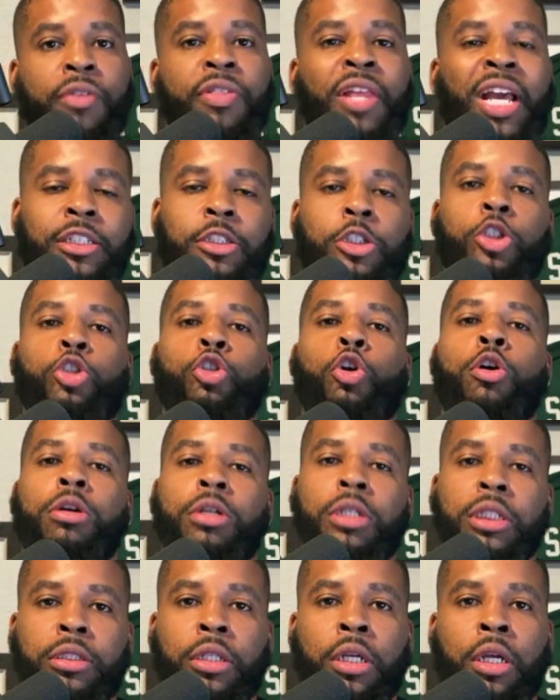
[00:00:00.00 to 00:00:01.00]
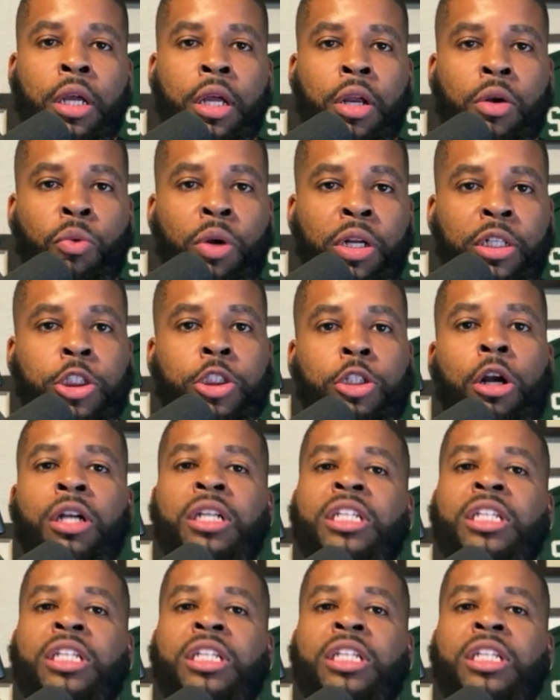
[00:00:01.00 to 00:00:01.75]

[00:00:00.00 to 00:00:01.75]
That's the strongest registrar.